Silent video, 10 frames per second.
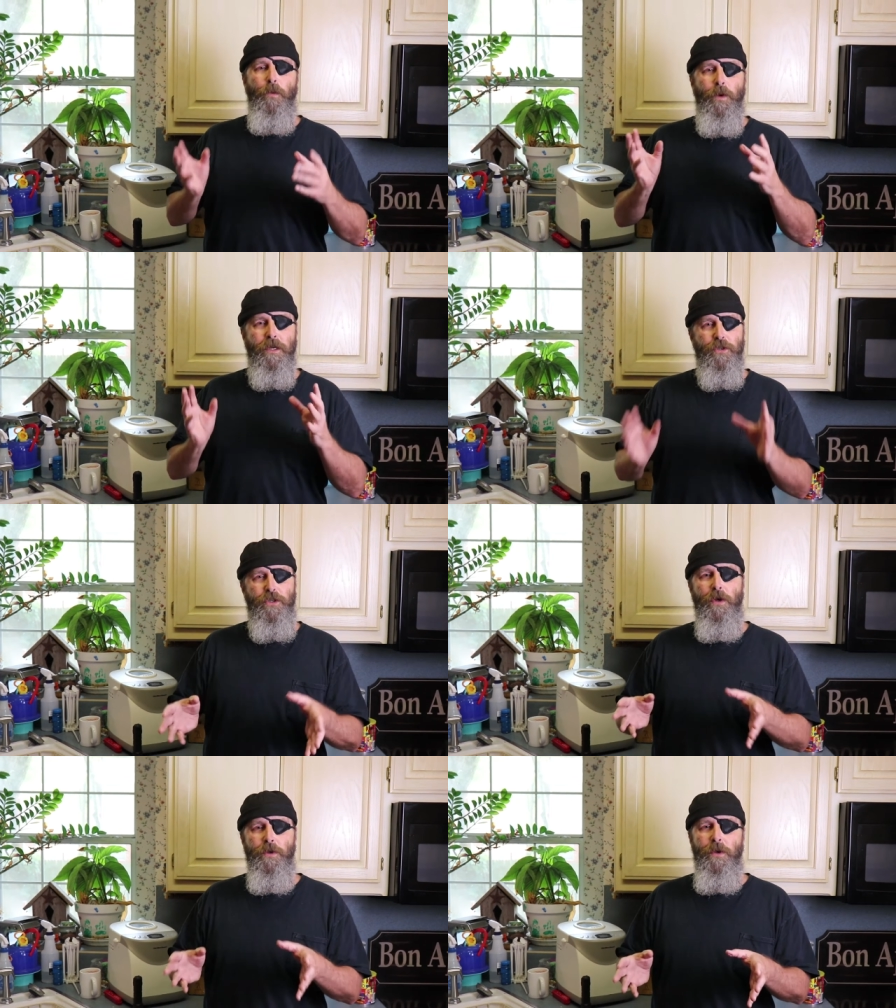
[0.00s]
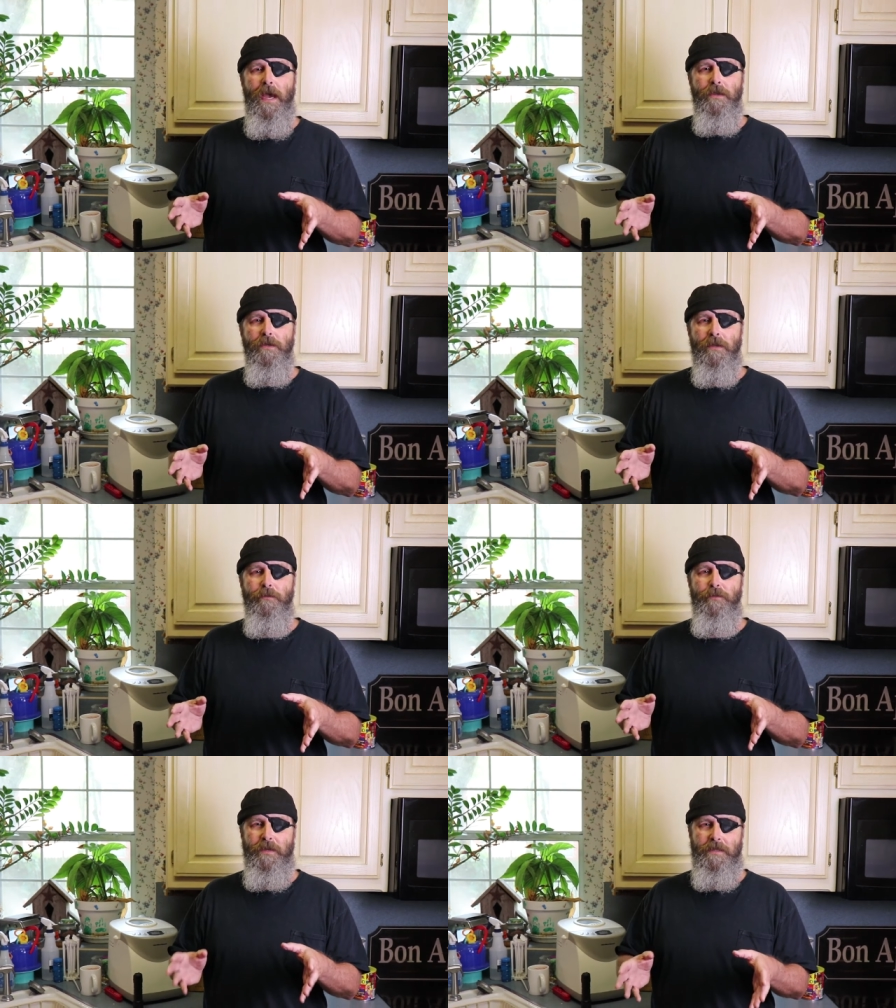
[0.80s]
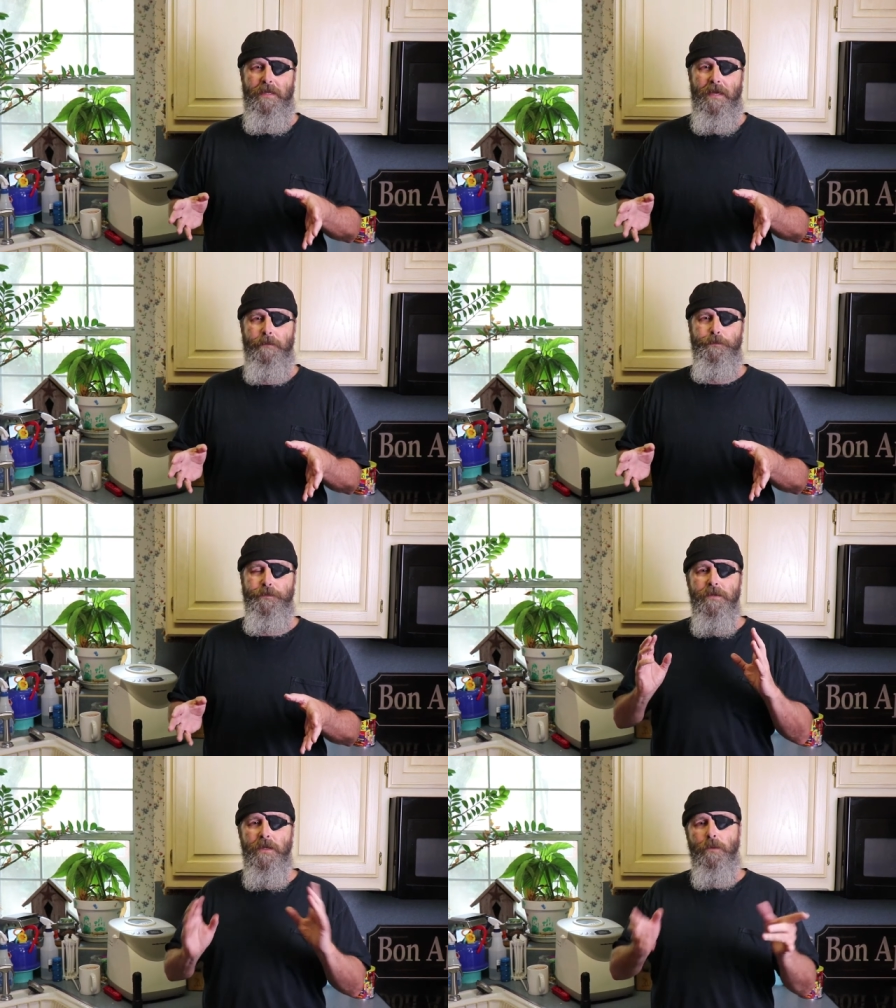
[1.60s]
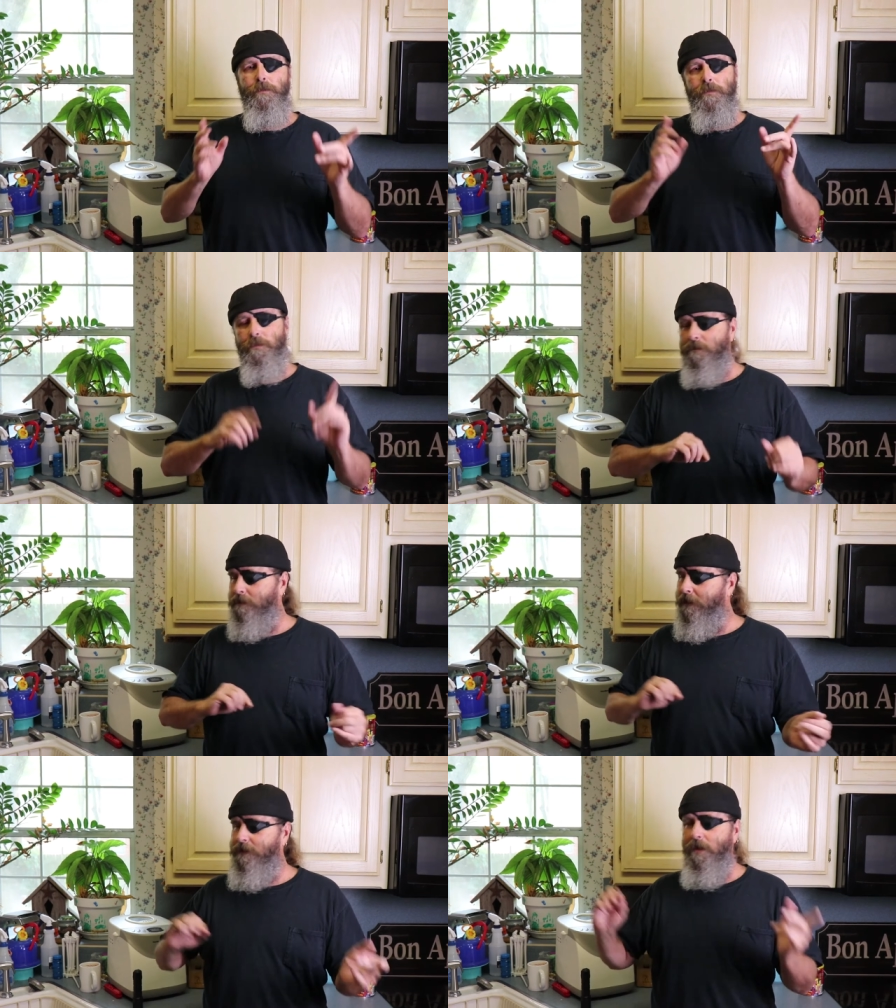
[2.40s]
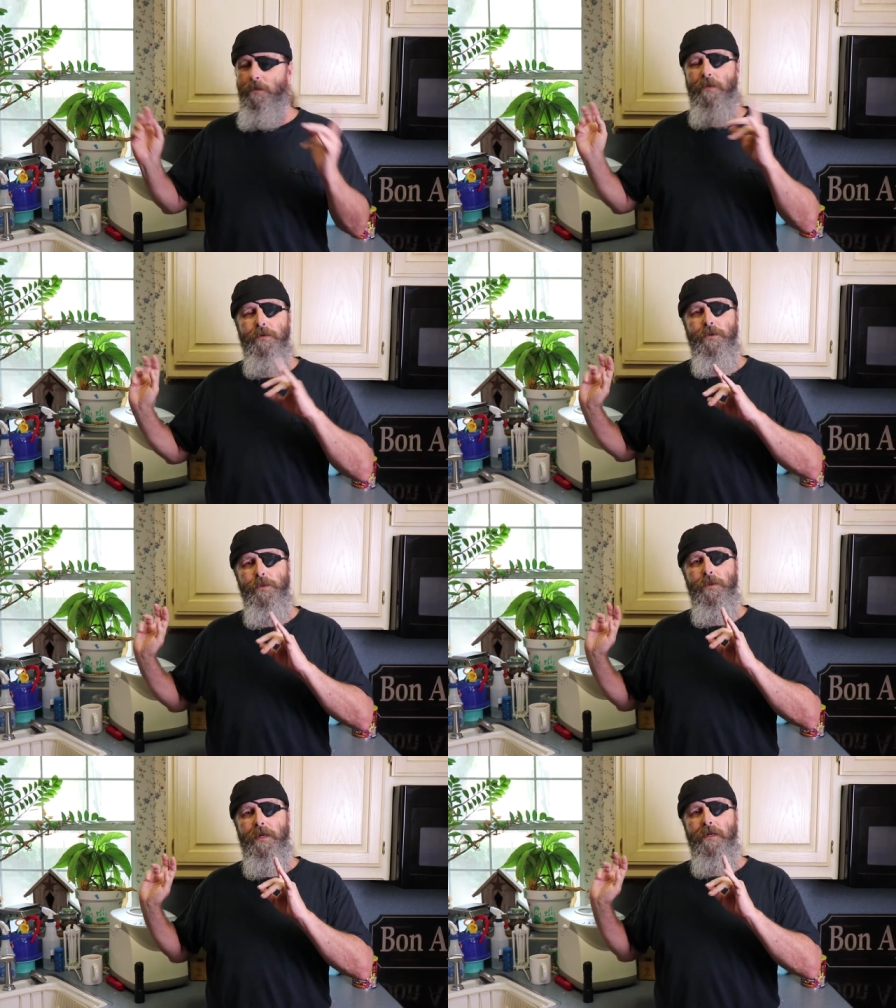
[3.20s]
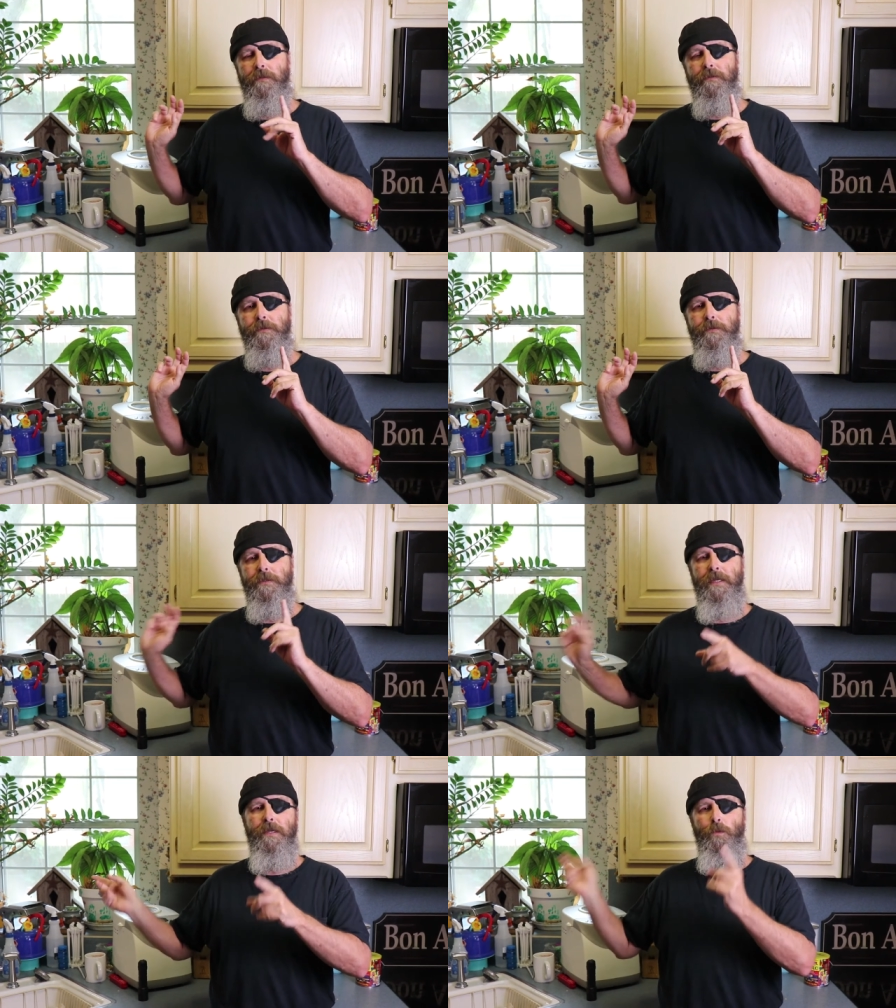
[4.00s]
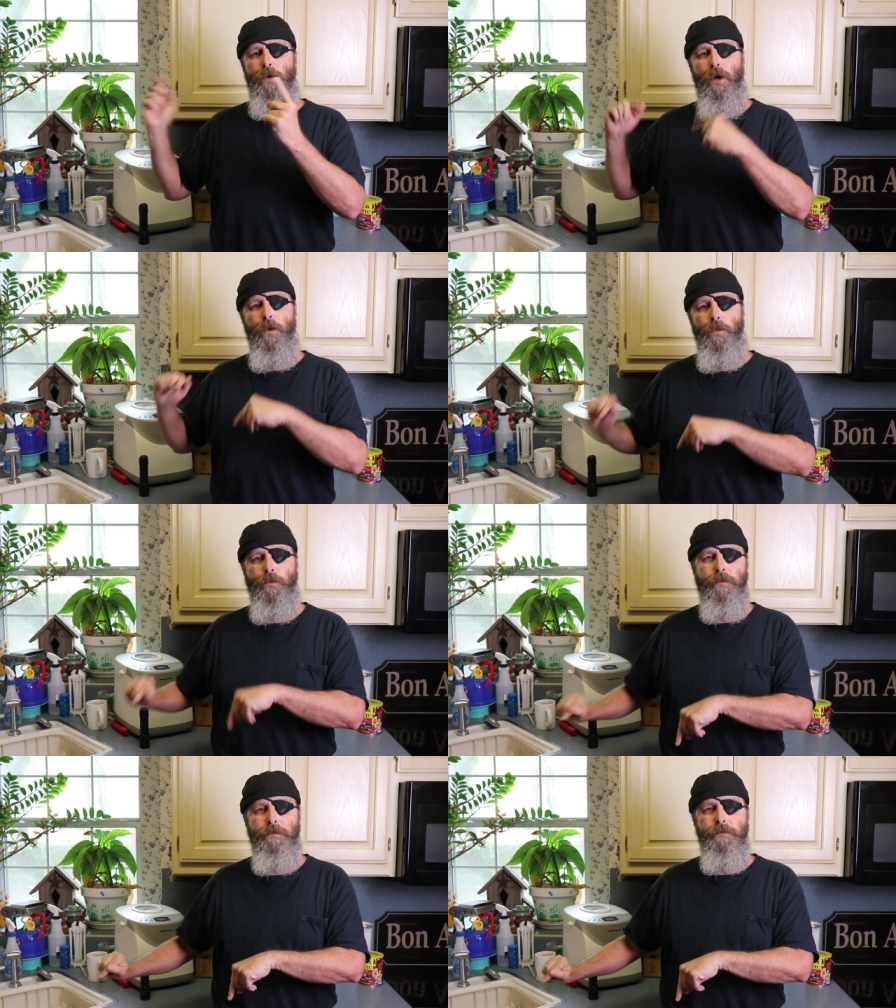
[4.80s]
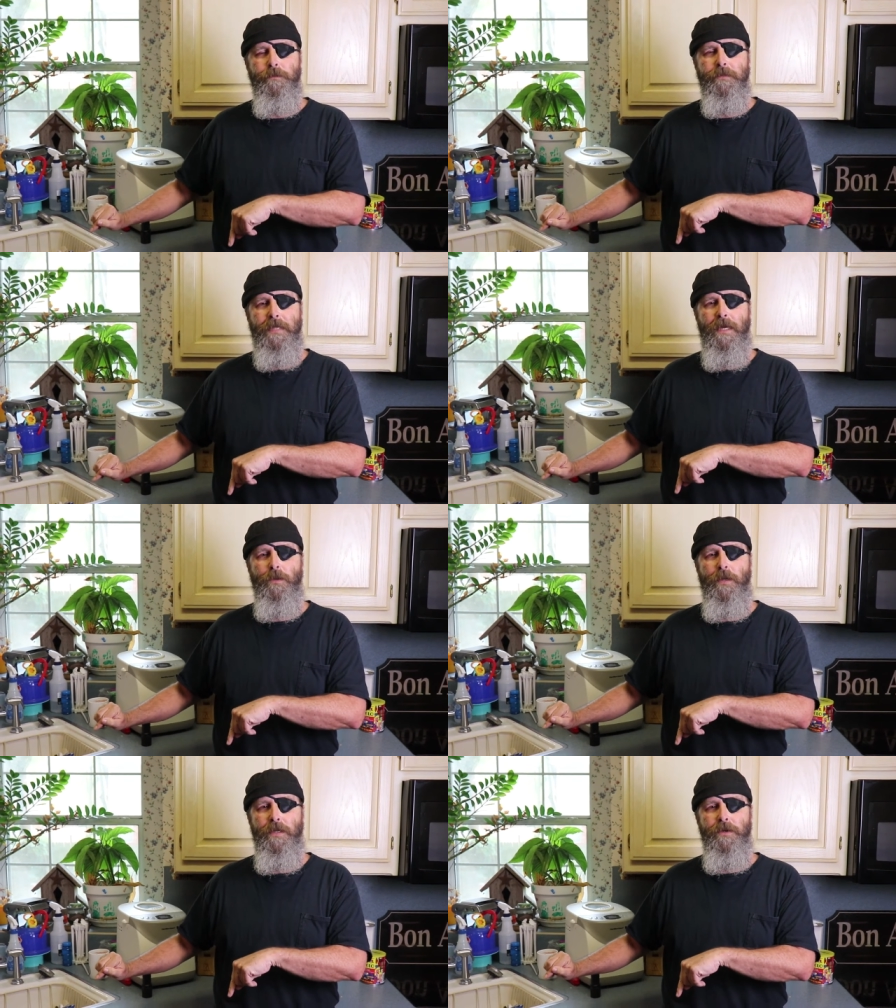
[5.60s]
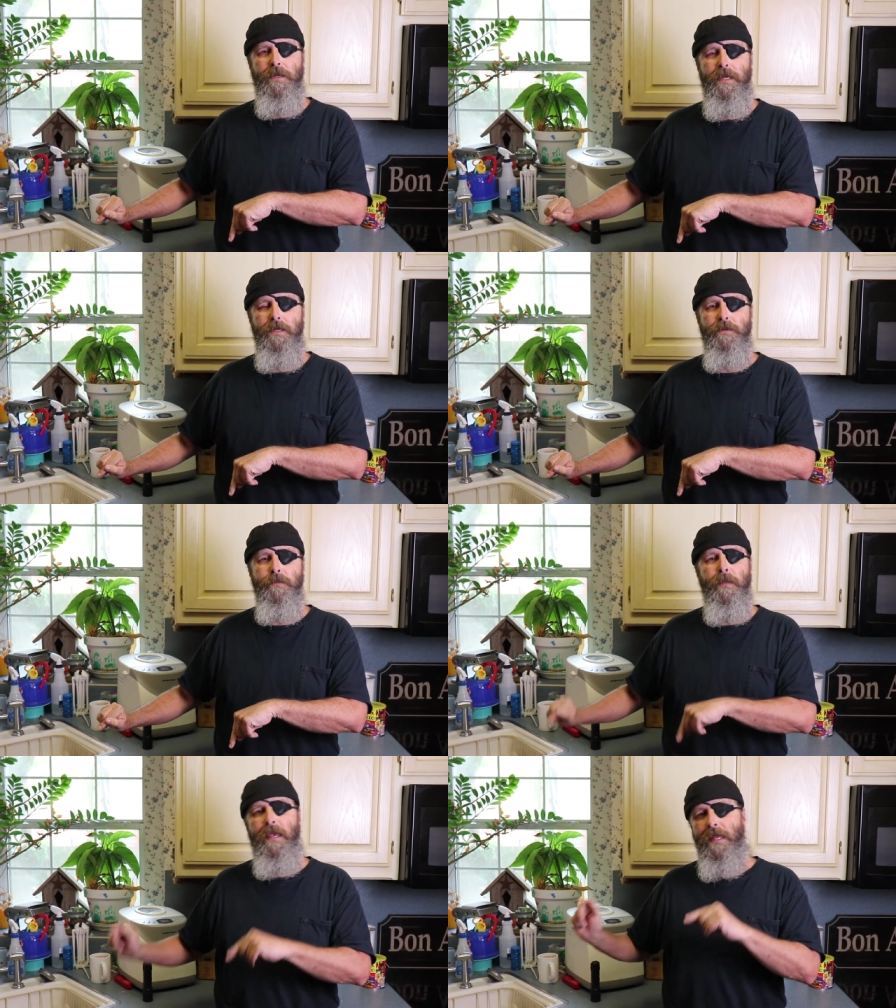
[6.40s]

We're going to show you how you can fix that. So let's go over to our sink. We'll go down underneath.